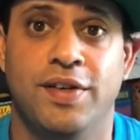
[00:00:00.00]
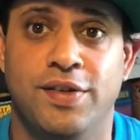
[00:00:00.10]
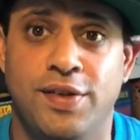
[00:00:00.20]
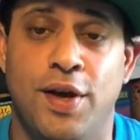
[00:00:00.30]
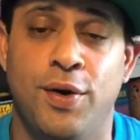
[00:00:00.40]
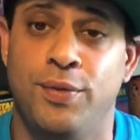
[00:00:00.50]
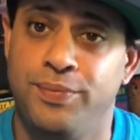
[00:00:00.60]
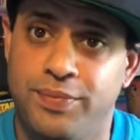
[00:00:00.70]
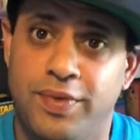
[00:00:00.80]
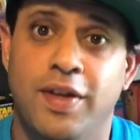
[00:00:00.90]
So
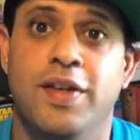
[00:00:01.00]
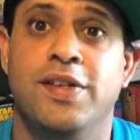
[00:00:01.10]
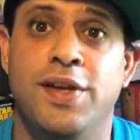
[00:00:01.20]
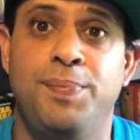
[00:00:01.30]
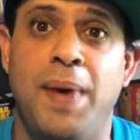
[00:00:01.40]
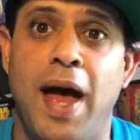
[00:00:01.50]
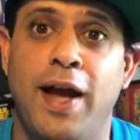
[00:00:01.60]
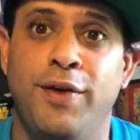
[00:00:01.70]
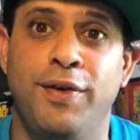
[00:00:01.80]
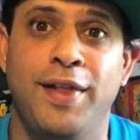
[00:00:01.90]
sit
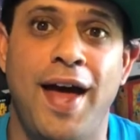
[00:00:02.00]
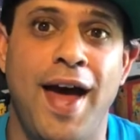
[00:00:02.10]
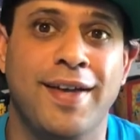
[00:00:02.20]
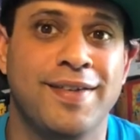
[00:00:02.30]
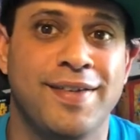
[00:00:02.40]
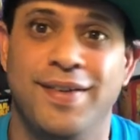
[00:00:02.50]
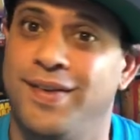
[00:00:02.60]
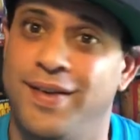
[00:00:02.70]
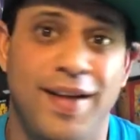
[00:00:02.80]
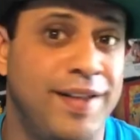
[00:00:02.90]
back and relax.
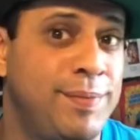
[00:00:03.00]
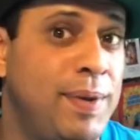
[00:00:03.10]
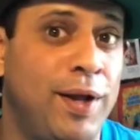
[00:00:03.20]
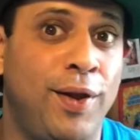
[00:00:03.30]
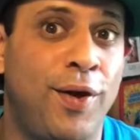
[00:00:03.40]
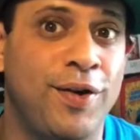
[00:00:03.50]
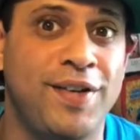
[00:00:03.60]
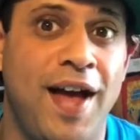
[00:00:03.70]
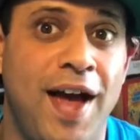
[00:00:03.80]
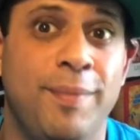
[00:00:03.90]
It's been a long
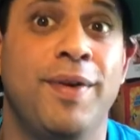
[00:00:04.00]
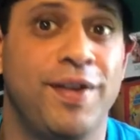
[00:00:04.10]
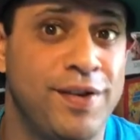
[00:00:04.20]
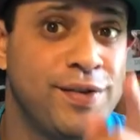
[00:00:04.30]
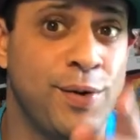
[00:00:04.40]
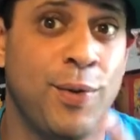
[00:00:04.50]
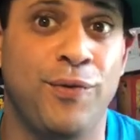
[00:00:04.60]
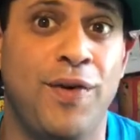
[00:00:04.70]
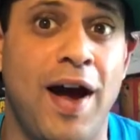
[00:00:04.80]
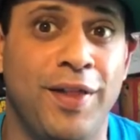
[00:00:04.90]
time, so we're
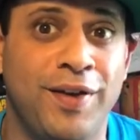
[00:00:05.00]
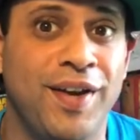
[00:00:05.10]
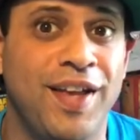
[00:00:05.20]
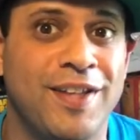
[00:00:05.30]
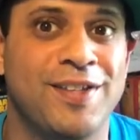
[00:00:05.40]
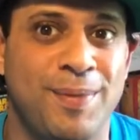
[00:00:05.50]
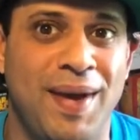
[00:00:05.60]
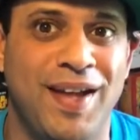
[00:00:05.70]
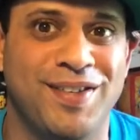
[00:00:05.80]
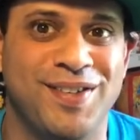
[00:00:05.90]
finally going to get some
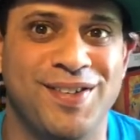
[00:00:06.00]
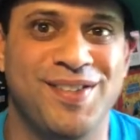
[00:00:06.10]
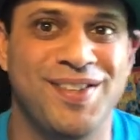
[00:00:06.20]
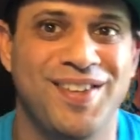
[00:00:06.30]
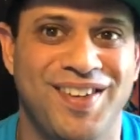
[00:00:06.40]
answers.